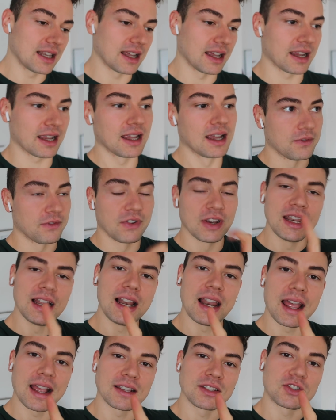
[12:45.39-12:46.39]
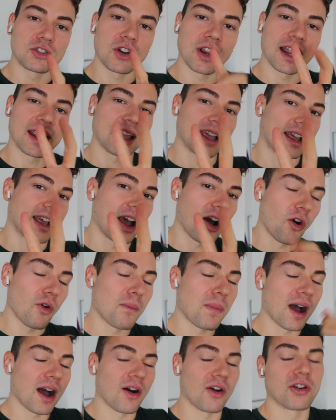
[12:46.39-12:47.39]
like vanilla extract,
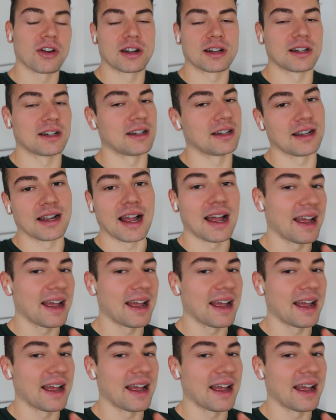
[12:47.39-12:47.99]
cacao powder.